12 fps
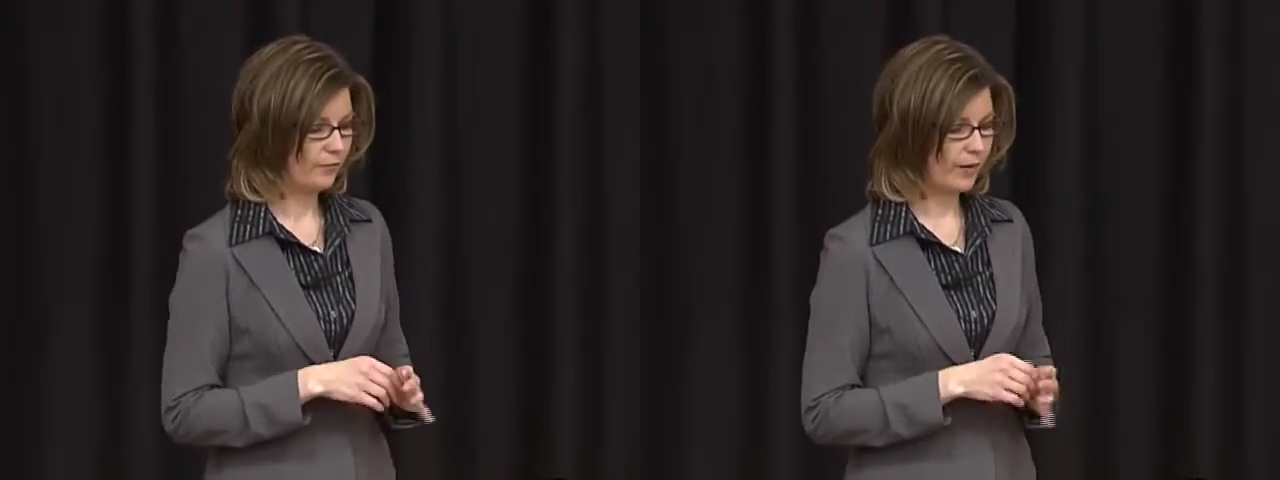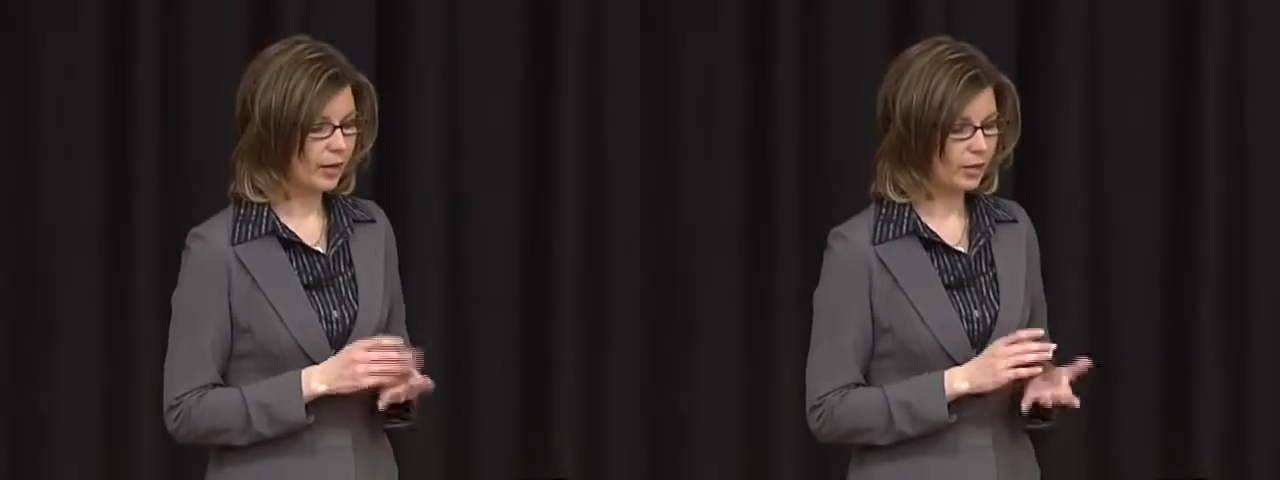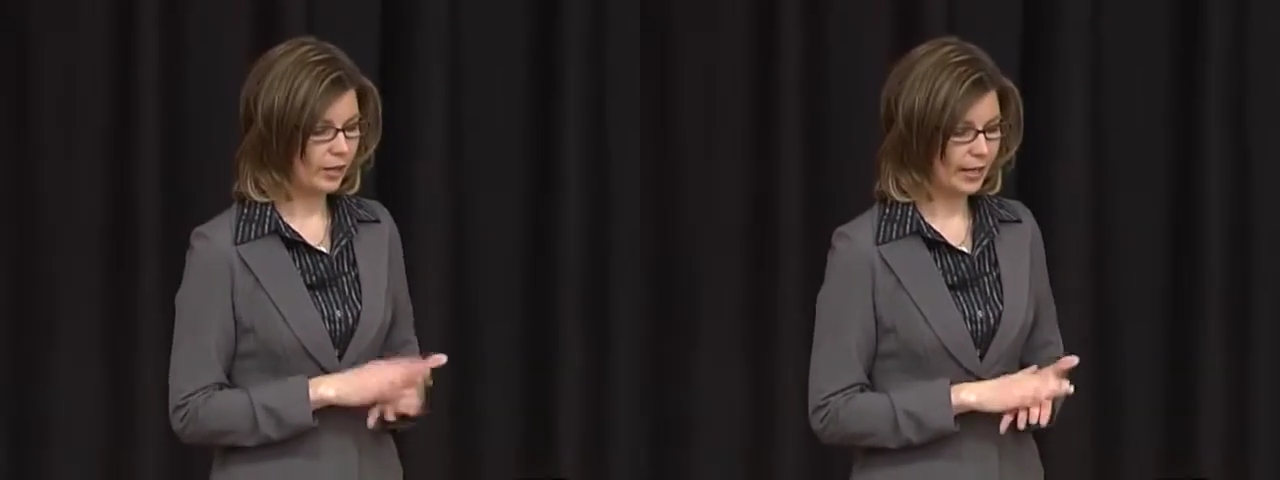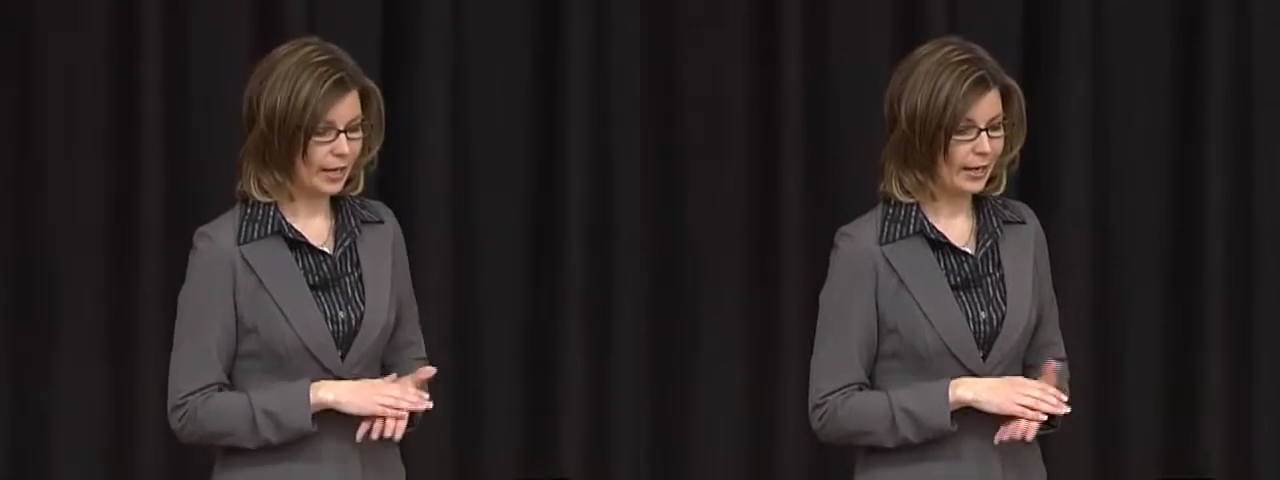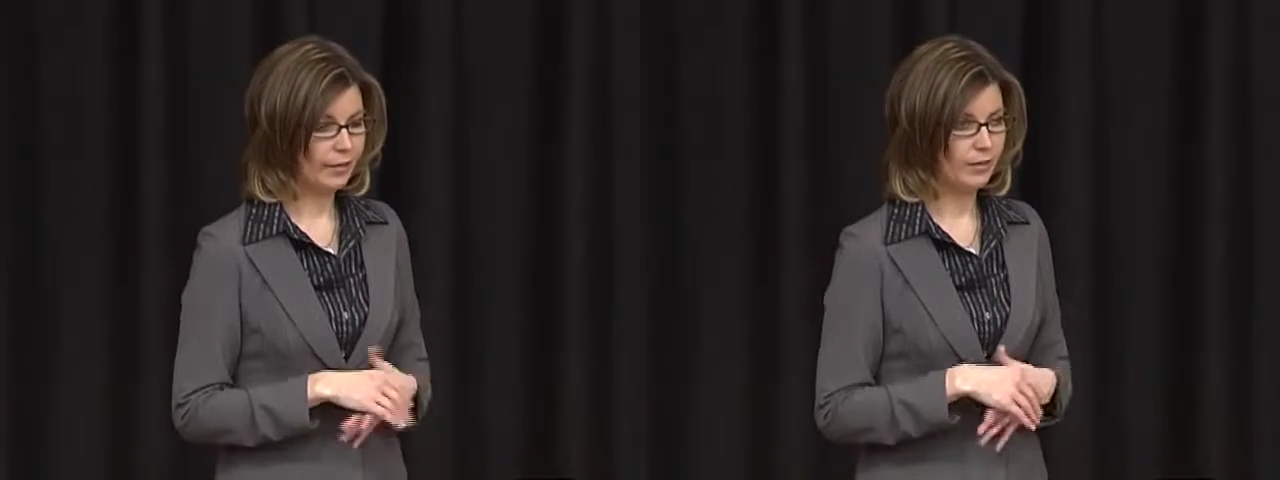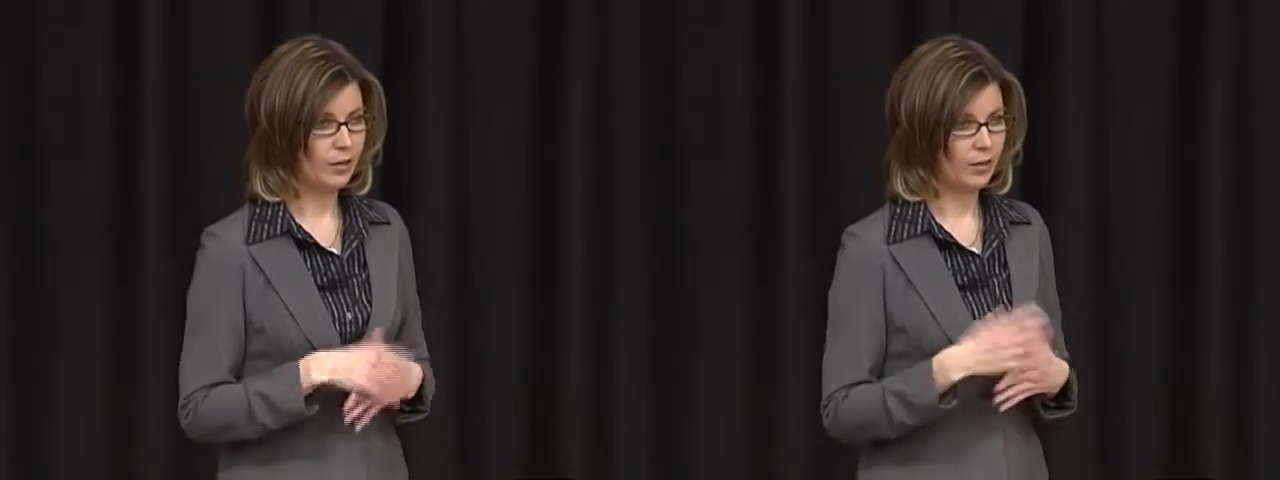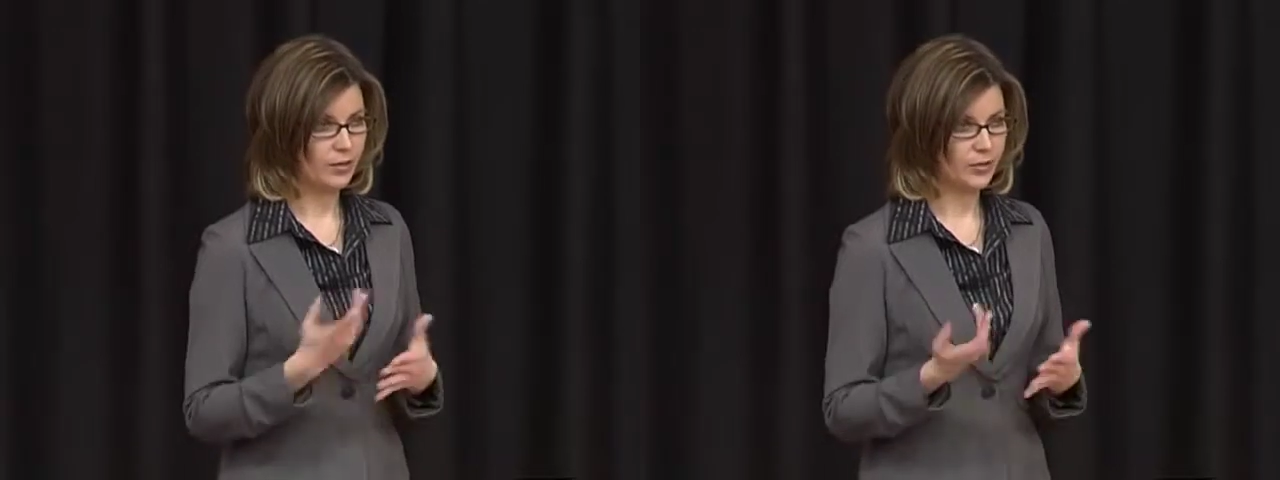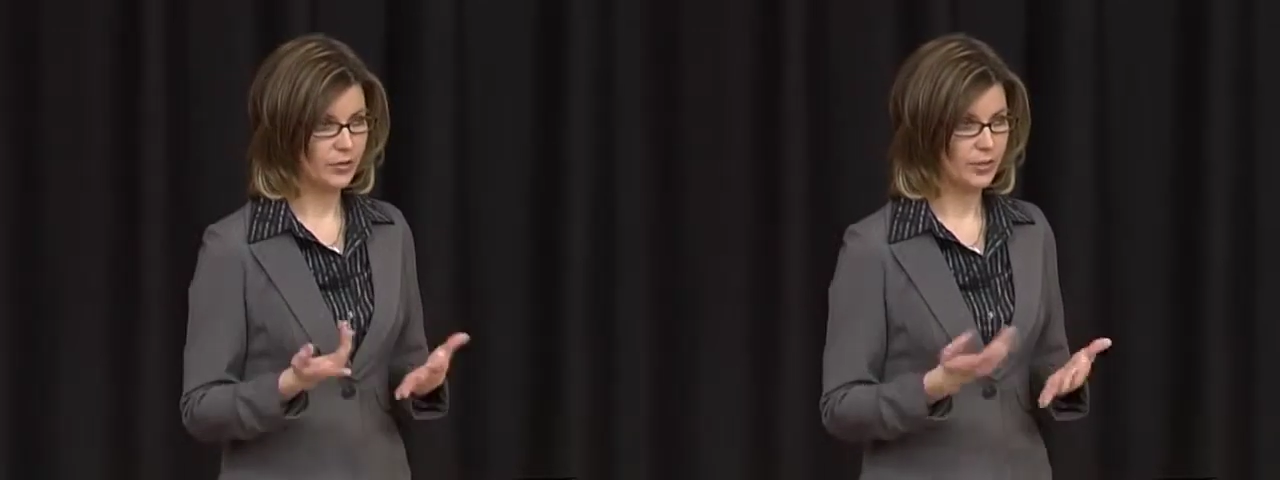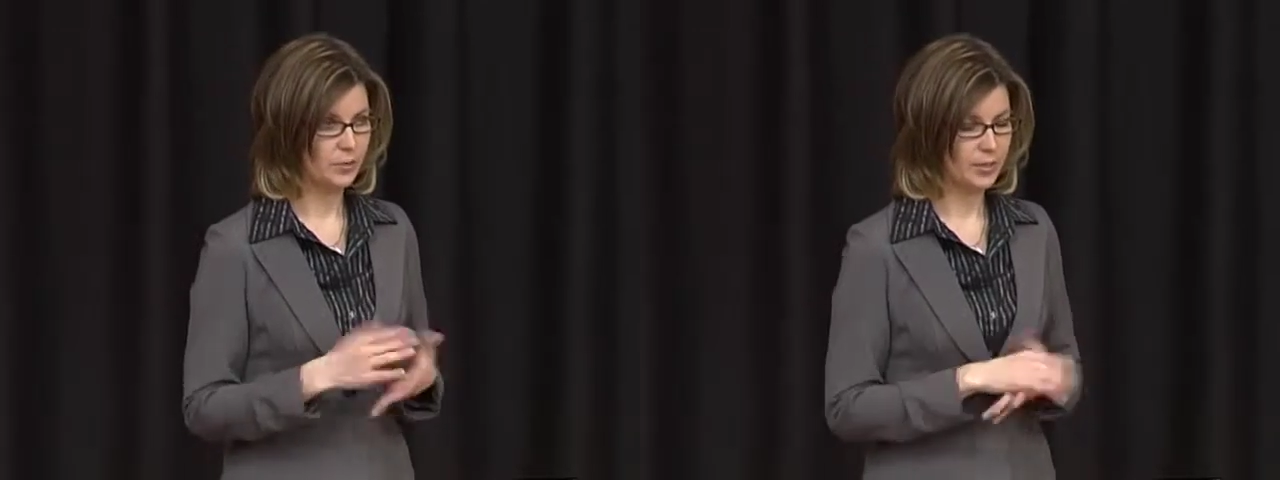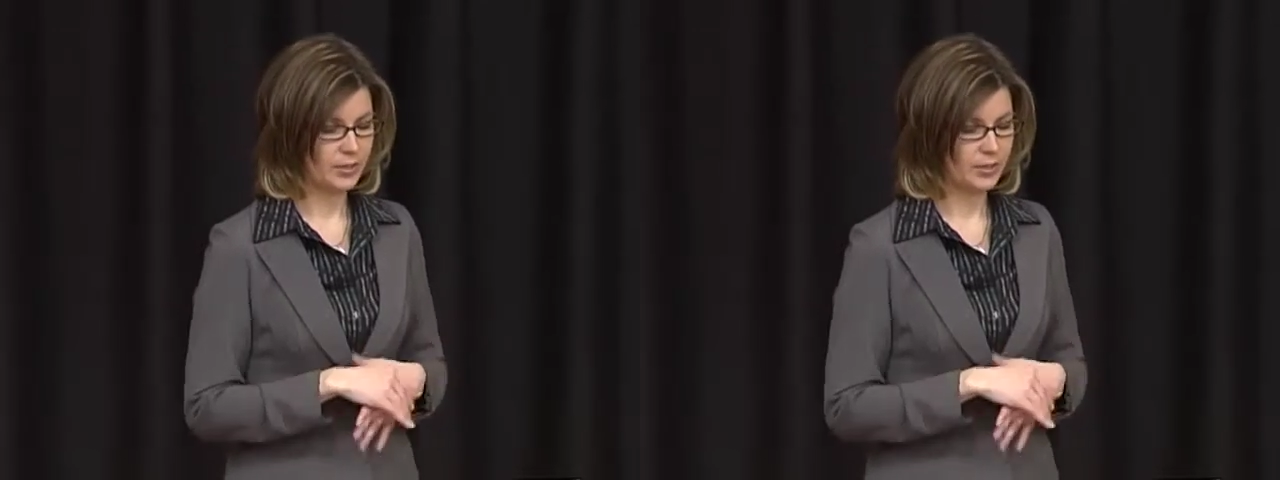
federal aid and then also some